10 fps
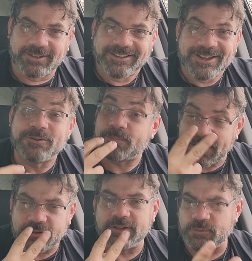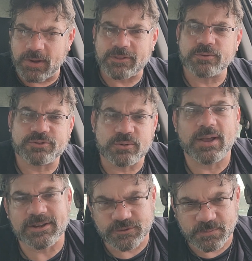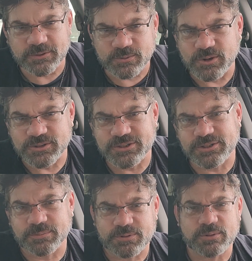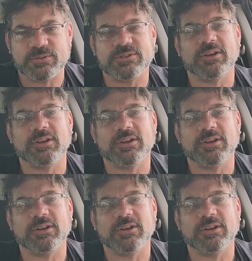especially if you've got those new eyes, you've been through narcissistic abuse.